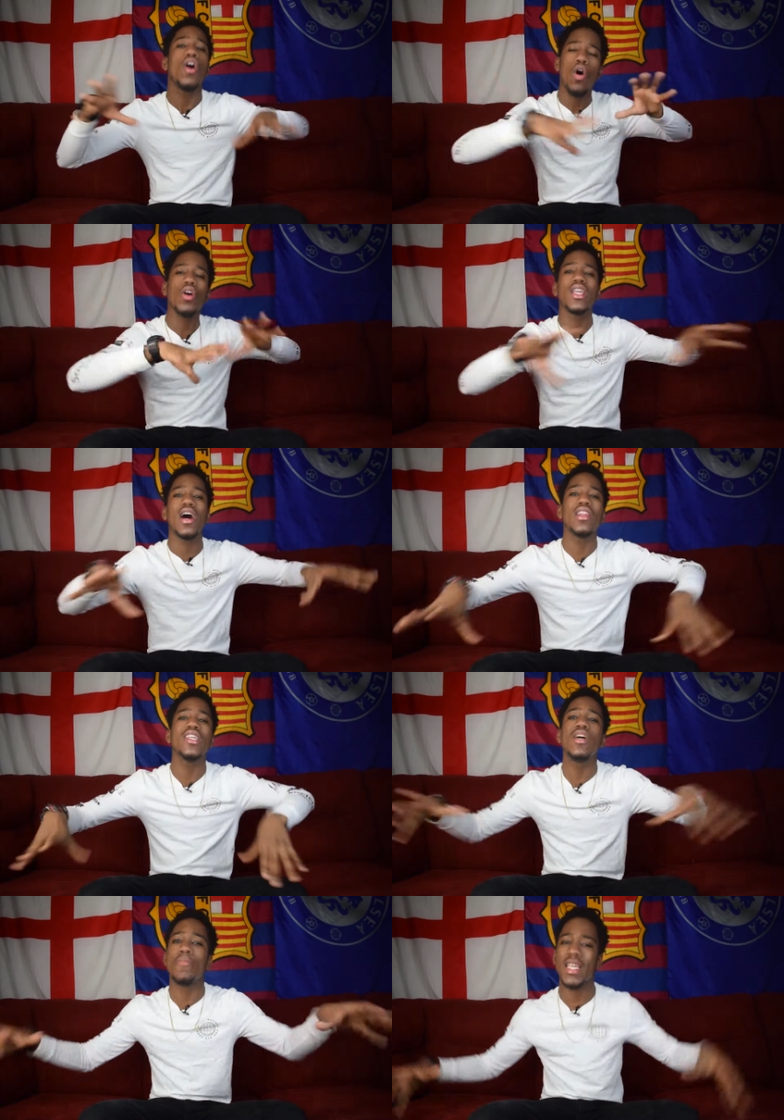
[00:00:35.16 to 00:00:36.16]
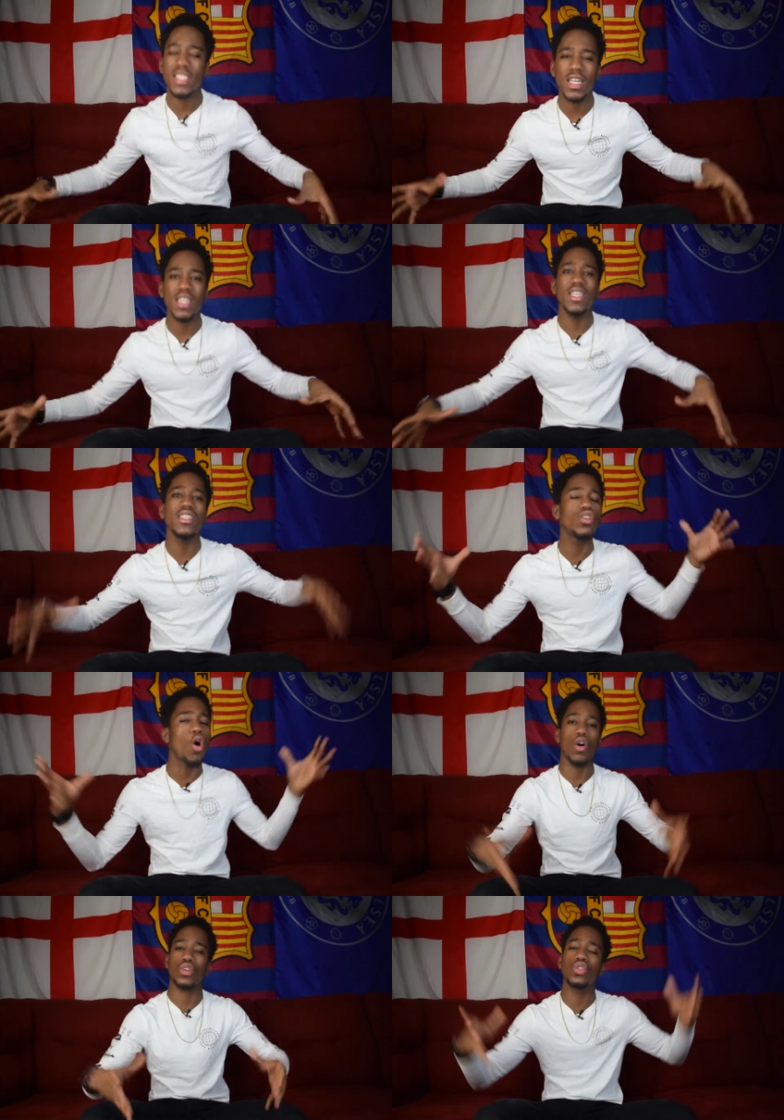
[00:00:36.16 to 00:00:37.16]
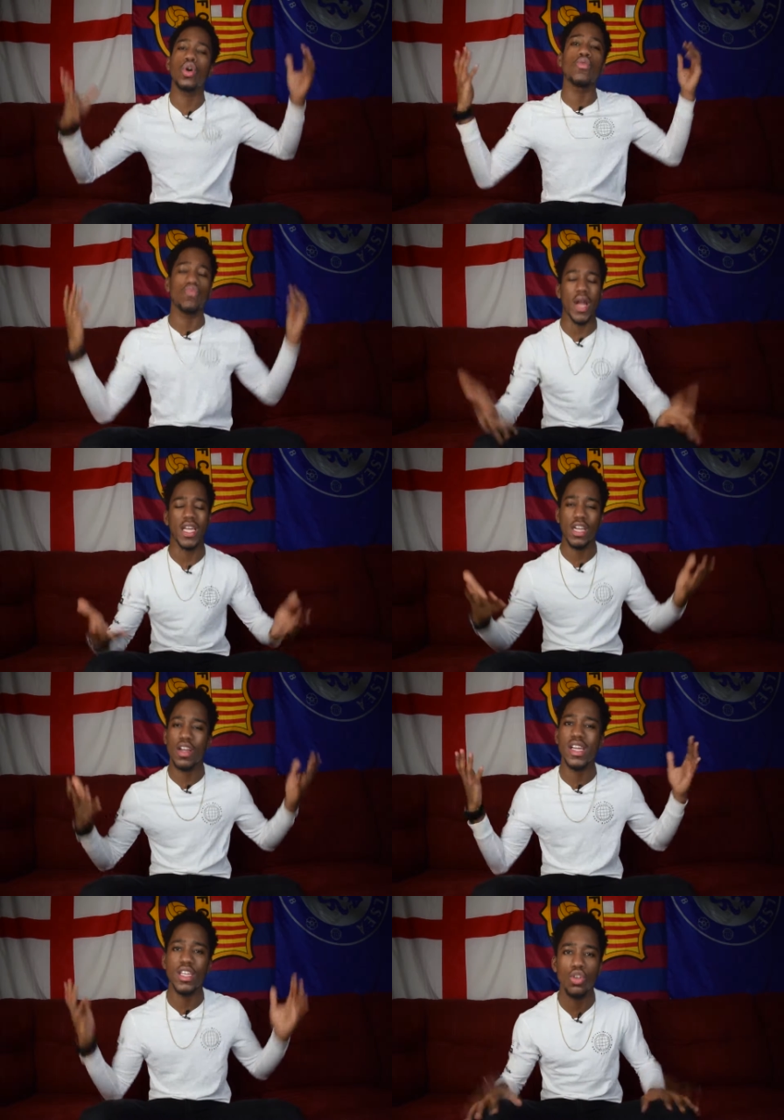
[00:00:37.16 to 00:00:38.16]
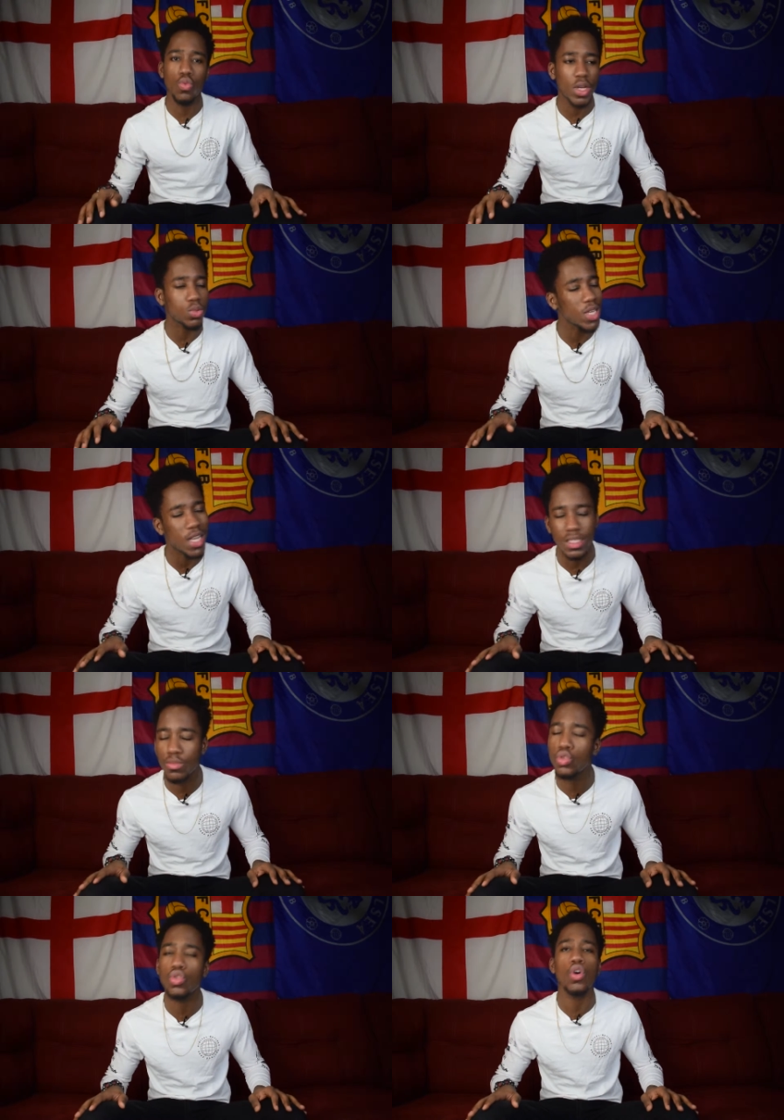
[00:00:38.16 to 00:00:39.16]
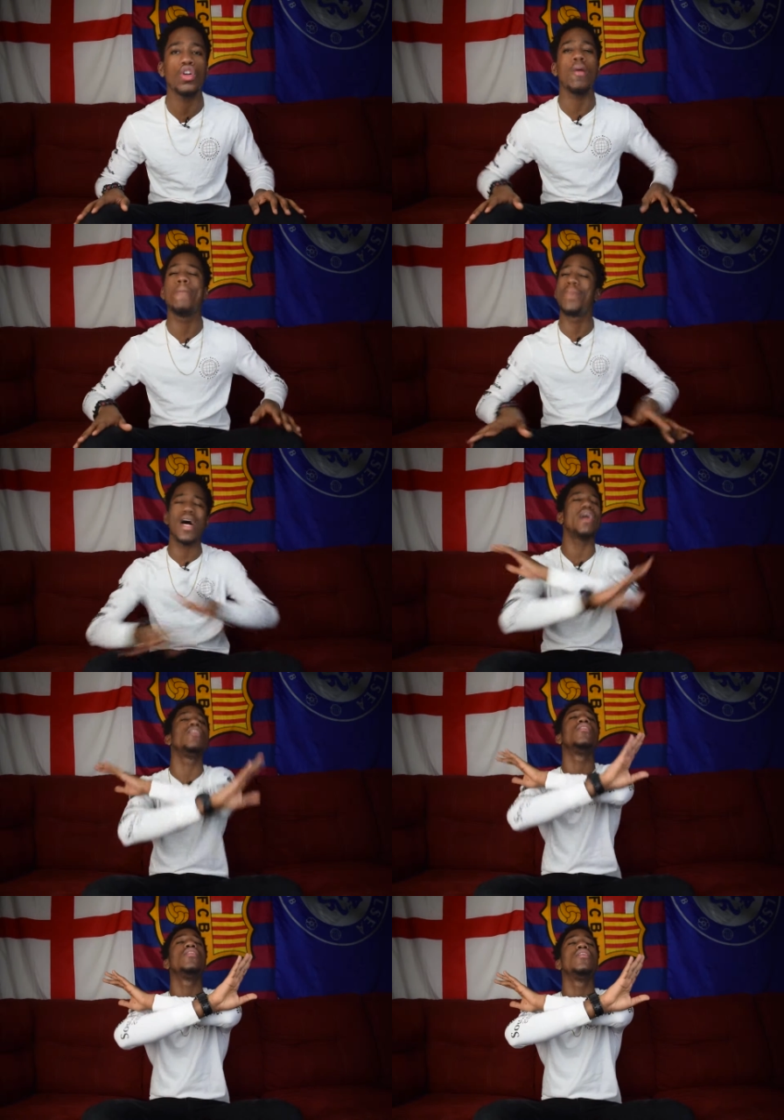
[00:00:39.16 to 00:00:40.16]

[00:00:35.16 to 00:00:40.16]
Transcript: all the other domestic leagues. Also right here in the U S we got some news going on, but